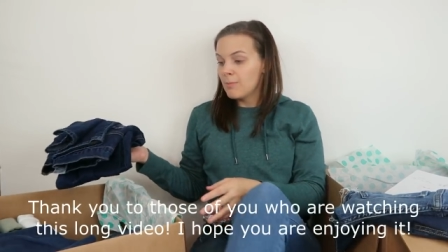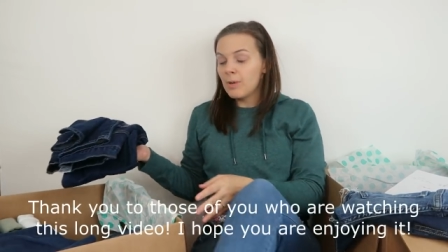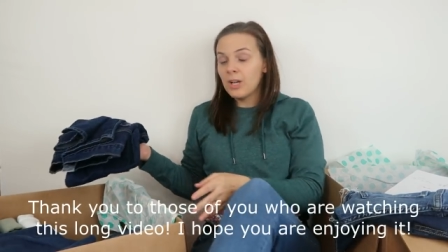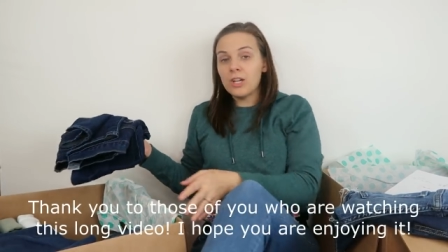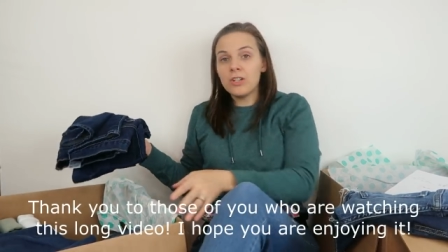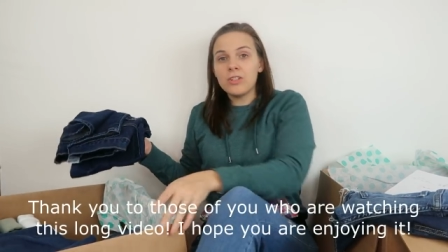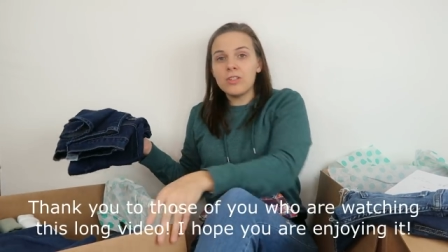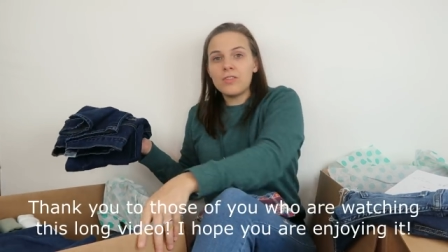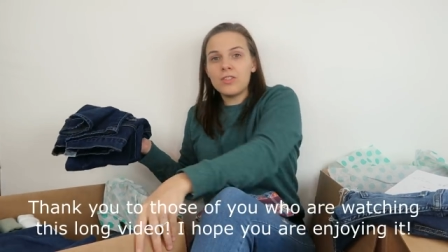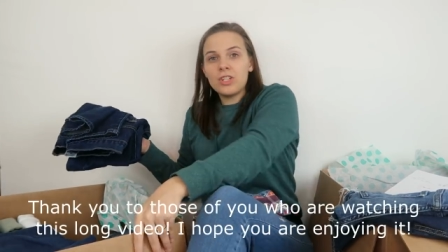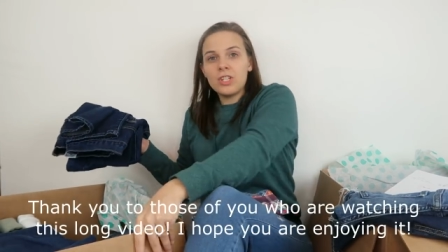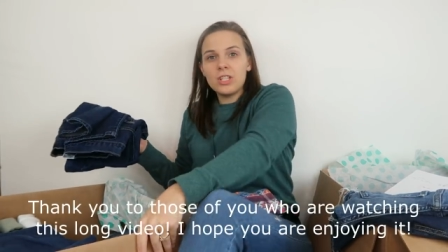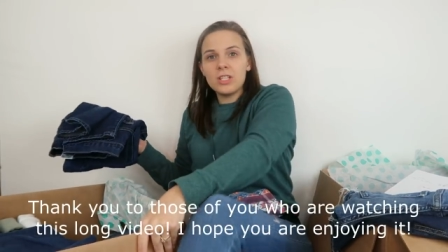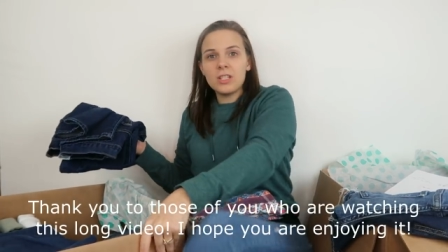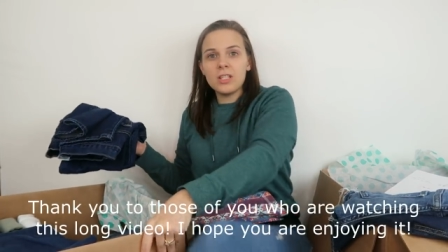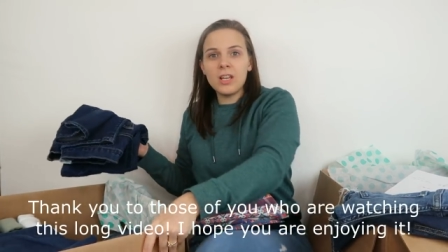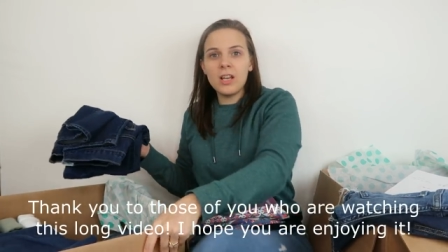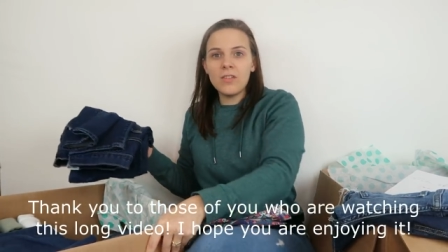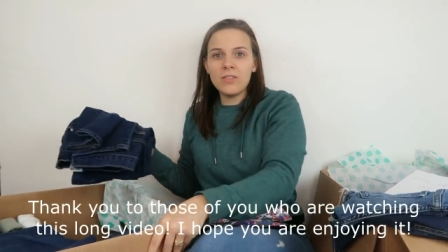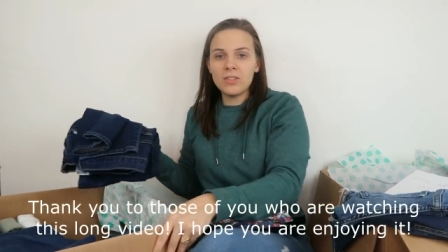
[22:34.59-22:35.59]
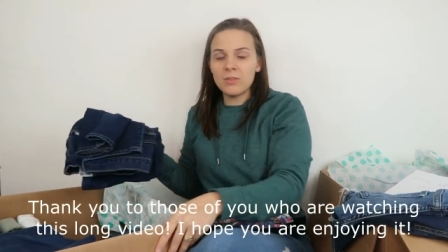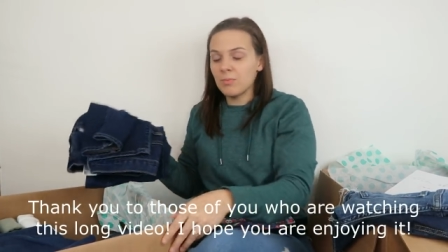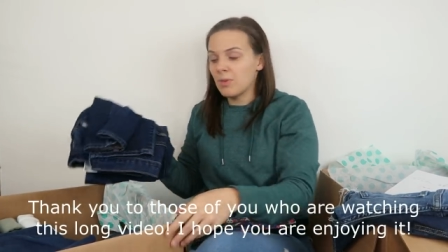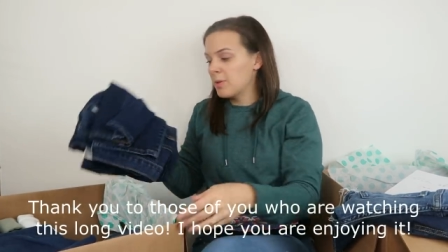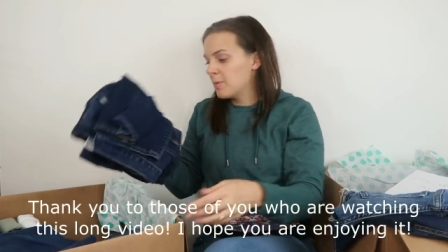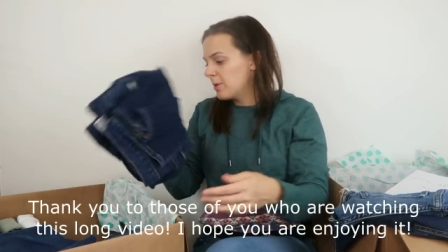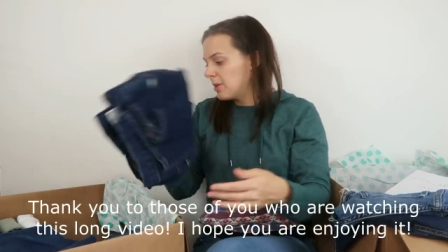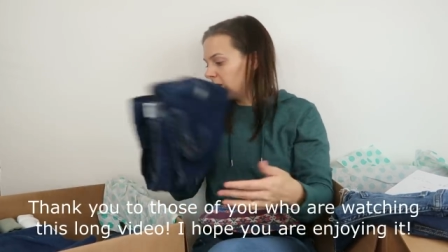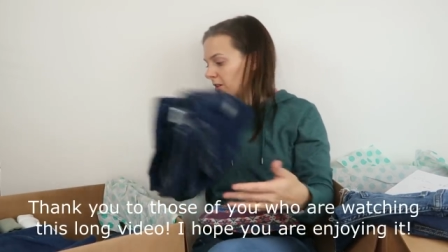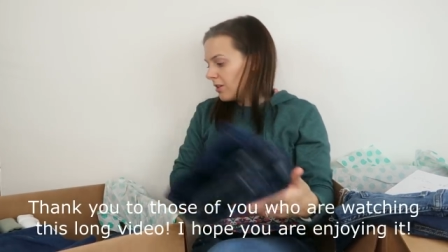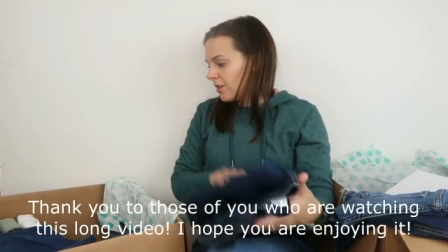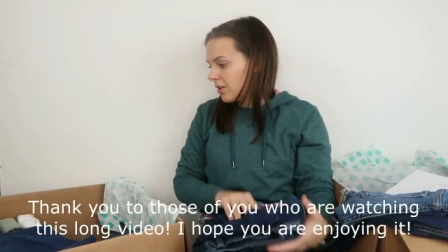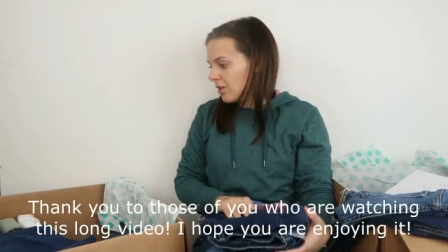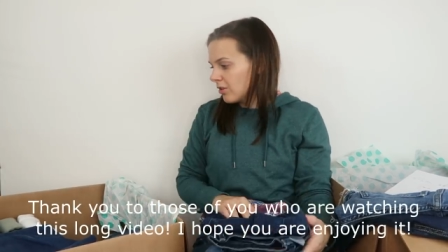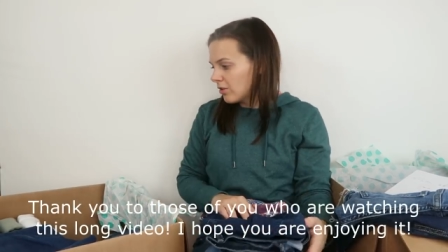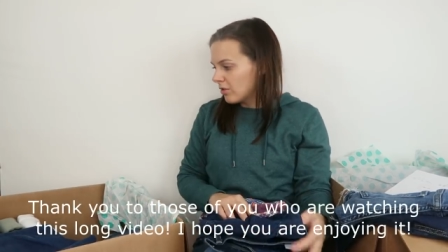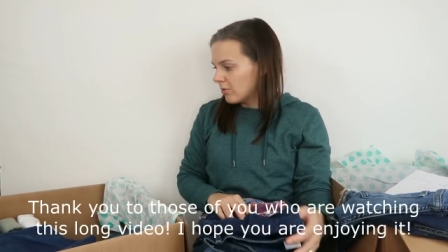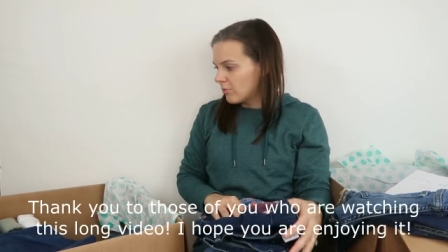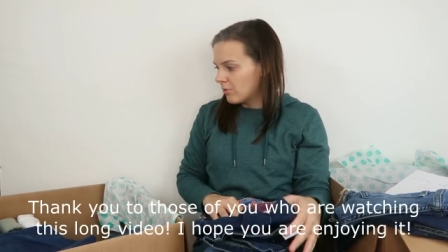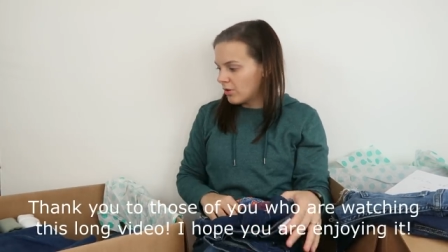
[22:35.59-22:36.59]
pairs of jeans left, maybe a
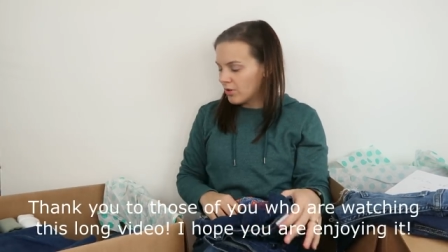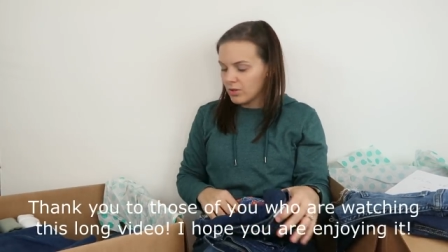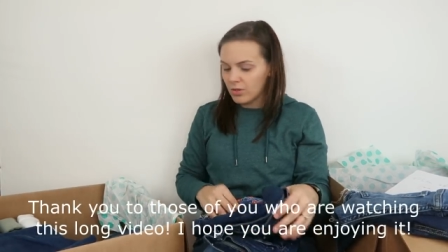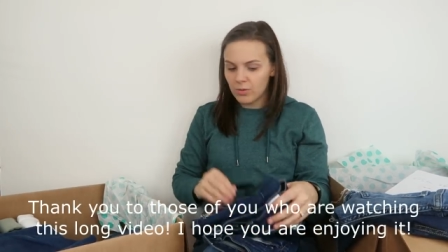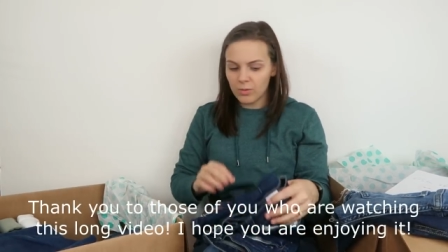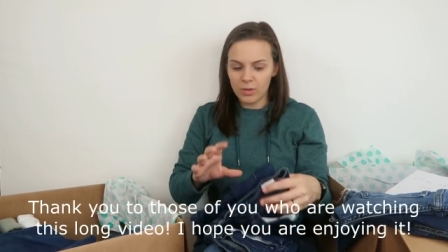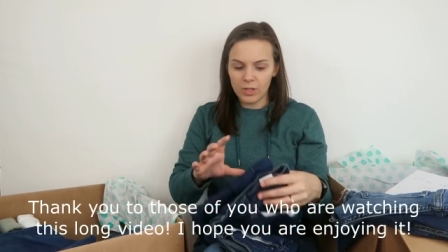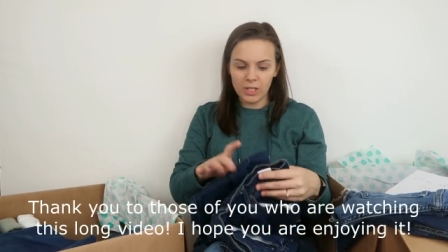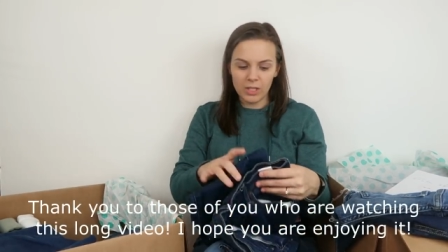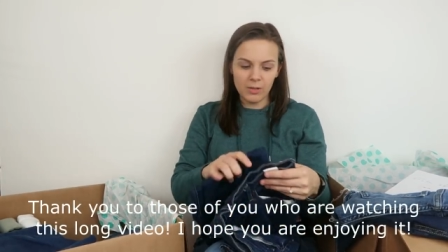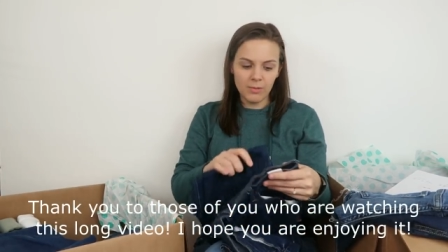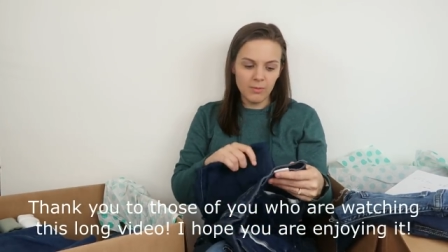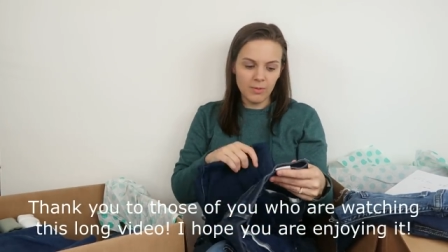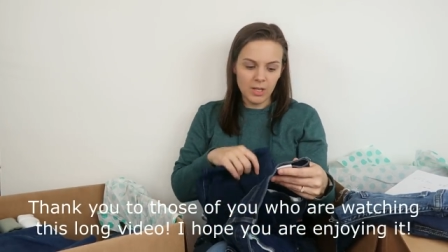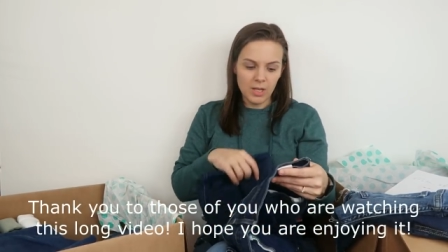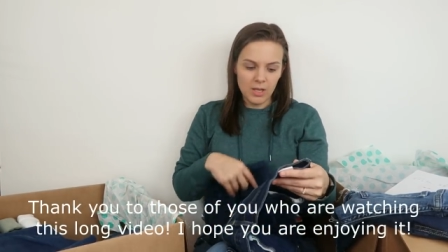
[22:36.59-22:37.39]
little more than 20.